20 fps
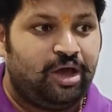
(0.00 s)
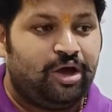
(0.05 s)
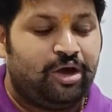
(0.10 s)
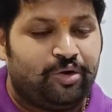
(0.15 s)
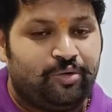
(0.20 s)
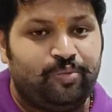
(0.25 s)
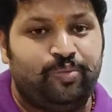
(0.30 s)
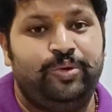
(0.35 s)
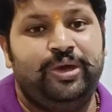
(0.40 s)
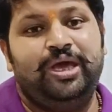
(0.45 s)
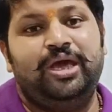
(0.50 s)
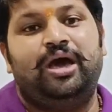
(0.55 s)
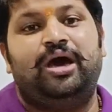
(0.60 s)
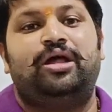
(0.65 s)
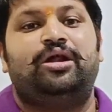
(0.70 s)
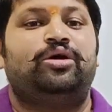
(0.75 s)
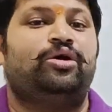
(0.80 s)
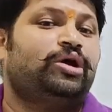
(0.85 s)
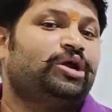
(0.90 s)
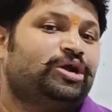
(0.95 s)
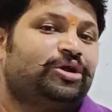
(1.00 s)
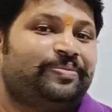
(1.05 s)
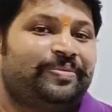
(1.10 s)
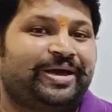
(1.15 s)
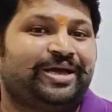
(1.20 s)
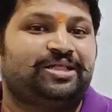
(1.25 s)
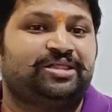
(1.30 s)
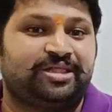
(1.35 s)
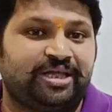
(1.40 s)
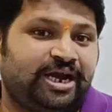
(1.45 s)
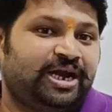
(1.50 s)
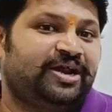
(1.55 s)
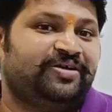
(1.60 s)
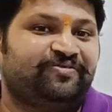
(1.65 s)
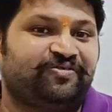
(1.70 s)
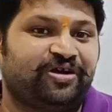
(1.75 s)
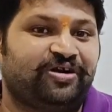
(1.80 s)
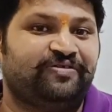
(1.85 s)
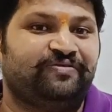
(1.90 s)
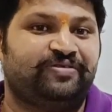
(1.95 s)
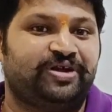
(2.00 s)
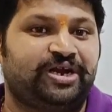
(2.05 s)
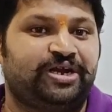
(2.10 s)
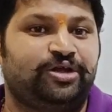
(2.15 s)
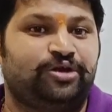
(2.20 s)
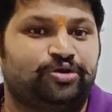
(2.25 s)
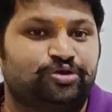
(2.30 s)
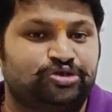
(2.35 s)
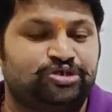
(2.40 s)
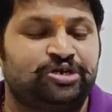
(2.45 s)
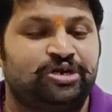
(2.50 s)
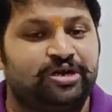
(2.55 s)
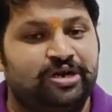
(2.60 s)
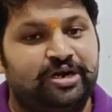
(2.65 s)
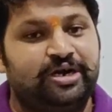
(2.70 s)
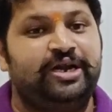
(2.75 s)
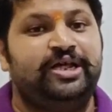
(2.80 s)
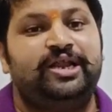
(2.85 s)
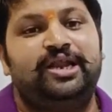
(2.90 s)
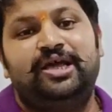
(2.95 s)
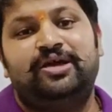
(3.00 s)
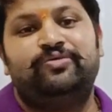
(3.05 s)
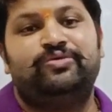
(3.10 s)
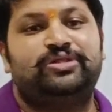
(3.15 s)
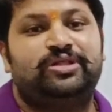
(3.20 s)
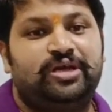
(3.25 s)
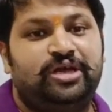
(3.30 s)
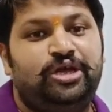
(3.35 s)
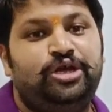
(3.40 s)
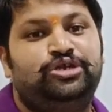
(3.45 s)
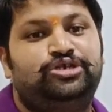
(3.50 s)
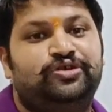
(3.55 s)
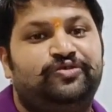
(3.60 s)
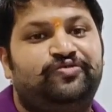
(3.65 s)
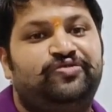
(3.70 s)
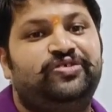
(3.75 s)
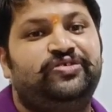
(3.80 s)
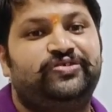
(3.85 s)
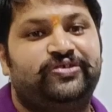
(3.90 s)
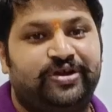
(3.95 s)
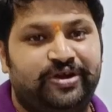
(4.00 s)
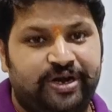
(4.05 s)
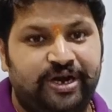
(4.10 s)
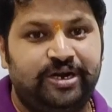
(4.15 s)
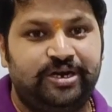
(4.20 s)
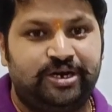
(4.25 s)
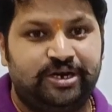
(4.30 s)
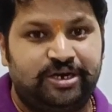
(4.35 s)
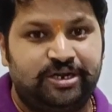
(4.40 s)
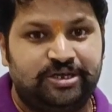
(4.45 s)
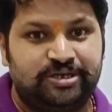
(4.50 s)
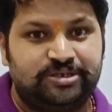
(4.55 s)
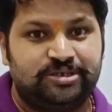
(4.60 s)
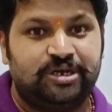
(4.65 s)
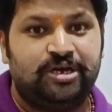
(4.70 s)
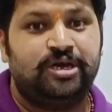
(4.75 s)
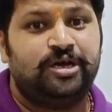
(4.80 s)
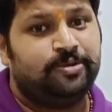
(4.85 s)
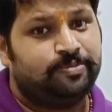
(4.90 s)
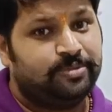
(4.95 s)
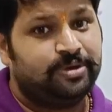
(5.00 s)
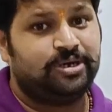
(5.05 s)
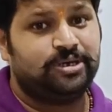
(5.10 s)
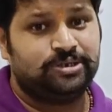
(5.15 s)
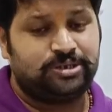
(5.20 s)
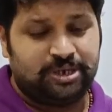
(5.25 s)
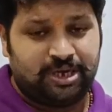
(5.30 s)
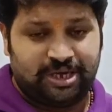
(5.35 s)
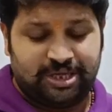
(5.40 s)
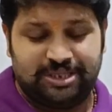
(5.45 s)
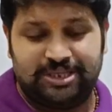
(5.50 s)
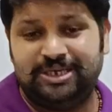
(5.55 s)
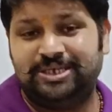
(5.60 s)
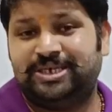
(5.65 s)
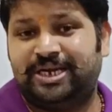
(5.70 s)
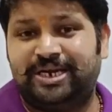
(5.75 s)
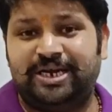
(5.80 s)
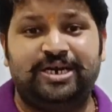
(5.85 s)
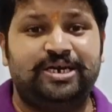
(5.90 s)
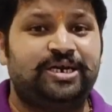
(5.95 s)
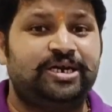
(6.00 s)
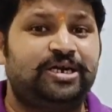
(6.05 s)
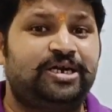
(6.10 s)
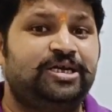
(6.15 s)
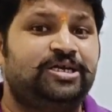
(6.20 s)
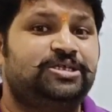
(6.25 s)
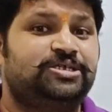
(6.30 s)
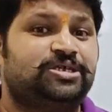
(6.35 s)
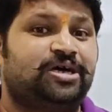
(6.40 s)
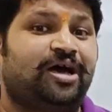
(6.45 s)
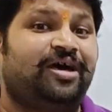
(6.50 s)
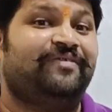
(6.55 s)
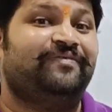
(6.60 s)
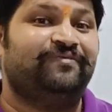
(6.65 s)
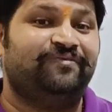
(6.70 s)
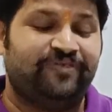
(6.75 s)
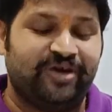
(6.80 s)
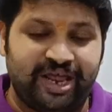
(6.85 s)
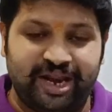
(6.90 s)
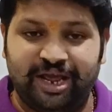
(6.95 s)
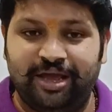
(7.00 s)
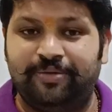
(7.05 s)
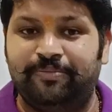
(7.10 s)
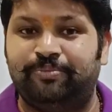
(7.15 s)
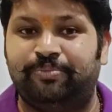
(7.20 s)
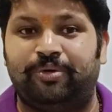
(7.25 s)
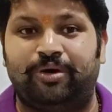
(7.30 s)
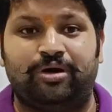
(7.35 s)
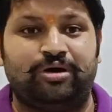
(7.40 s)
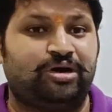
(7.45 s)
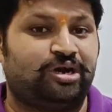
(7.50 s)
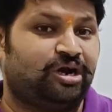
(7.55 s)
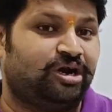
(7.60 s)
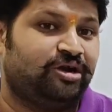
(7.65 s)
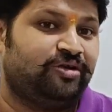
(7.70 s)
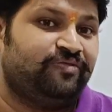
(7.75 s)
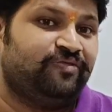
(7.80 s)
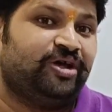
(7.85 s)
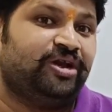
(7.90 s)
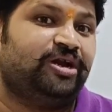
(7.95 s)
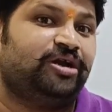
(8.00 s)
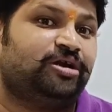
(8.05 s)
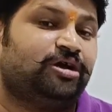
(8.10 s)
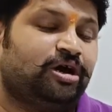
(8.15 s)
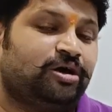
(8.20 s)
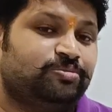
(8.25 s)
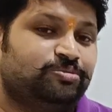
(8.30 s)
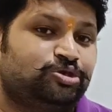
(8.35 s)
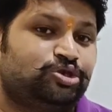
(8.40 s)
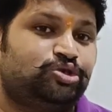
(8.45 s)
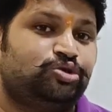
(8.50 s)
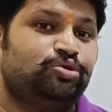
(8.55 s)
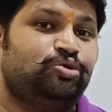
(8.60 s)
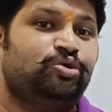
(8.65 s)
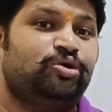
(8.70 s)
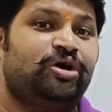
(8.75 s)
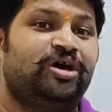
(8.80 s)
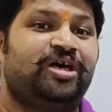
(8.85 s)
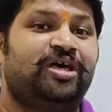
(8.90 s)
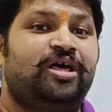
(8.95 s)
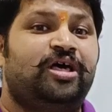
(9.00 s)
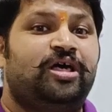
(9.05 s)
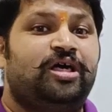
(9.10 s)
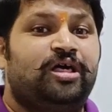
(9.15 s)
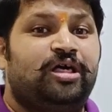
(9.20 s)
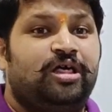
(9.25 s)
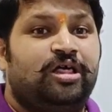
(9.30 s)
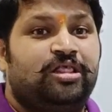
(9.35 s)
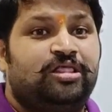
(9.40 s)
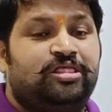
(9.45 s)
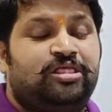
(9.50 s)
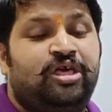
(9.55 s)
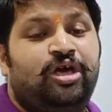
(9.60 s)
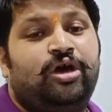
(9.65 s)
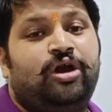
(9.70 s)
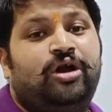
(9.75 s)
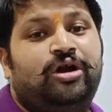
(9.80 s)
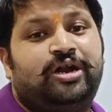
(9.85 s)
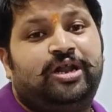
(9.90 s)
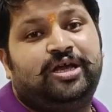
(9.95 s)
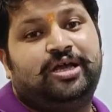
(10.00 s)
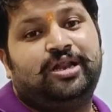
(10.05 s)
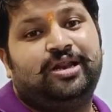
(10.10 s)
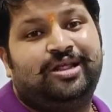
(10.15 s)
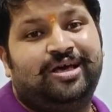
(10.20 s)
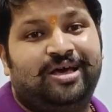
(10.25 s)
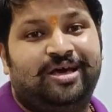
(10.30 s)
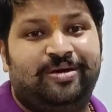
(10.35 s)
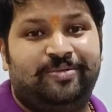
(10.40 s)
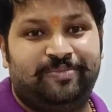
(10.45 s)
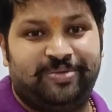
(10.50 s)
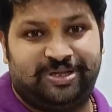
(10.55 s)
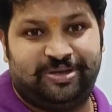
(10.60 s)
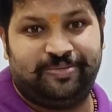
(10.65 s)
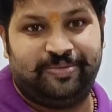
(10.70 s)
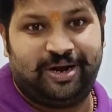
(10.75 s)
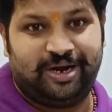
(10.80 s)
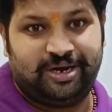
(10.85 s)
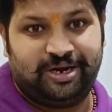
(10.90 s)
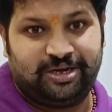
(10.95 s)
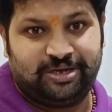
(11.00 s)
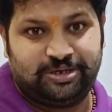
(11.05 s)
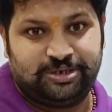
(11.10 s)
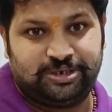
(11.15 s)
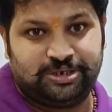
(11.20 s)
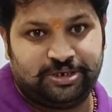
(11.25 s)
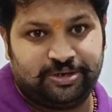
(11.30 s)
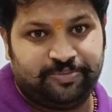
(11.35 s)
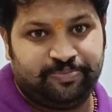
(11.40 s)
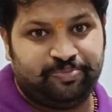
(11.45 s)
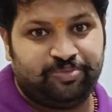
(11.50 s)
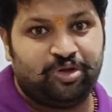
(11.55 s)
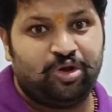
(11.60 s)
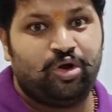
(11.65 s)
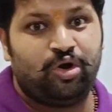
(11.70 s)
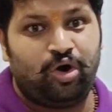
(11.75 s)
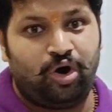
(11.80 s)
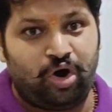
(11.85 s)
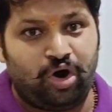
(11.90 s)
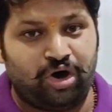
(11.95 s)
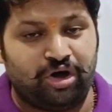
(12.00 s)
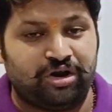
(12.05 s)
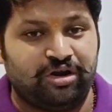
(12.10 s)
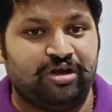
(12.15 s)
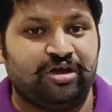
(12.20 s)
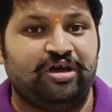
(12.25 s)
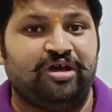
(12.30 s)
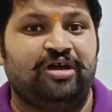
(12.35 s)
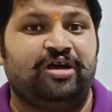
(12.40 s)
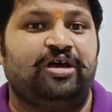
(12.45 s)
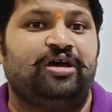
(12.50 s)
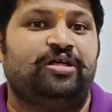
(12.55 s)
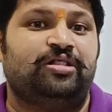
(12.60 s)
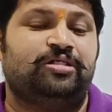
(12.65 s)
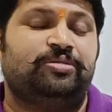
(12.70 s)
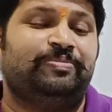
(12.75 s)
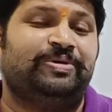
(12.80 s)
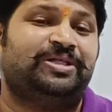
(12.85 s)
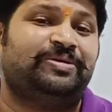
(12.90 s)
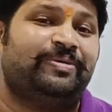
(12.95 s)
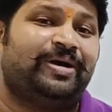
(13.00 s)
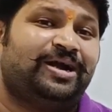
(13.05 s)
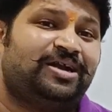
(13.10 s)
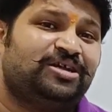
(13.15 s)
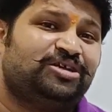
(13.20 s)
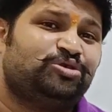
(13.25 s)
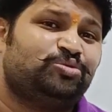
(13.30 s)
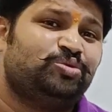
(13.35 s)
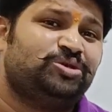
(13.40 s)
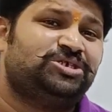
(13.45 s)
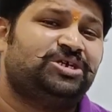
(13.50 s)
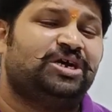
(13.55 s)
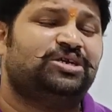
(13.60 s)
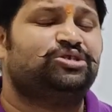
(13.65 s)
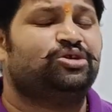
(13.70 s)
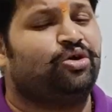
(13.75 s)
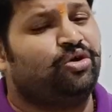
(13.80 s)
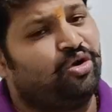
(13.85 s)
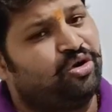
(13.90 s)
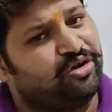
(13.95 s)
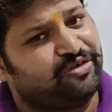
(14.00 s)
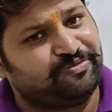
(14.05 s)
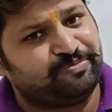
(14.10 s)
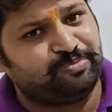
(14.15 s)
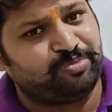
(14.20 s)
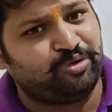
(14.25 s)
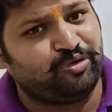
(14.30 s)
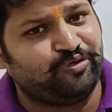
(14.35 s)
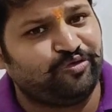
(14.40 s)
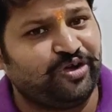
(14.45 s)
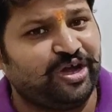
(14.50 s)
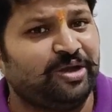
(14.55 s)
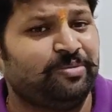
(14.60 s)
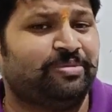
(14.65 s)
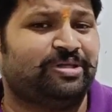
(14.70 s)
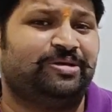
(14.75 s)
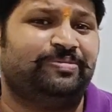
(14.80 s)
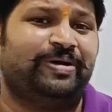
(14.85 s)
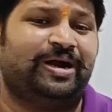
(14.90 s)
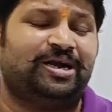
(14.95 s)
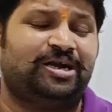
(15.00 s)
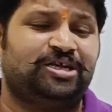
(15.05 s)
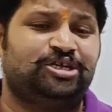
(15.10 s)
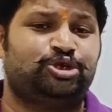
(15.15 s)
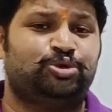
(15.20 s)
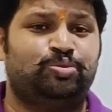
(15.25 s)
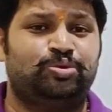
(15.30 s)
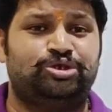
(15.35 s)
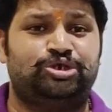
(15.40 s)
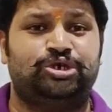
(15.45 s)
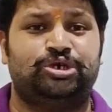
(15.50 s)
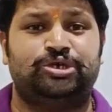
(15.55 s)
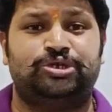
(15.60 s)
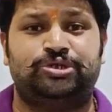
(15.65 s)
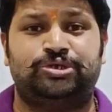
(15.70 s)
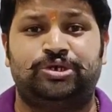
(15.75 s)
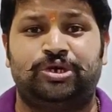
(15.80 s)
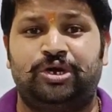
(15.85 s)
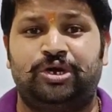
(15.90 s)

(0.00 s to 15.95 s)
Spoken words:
We are going to make three different videos dealing with each of these identities because these identities are very important when it comes to theoretical mathematics or mathematics which has a lot of proving mathematics which is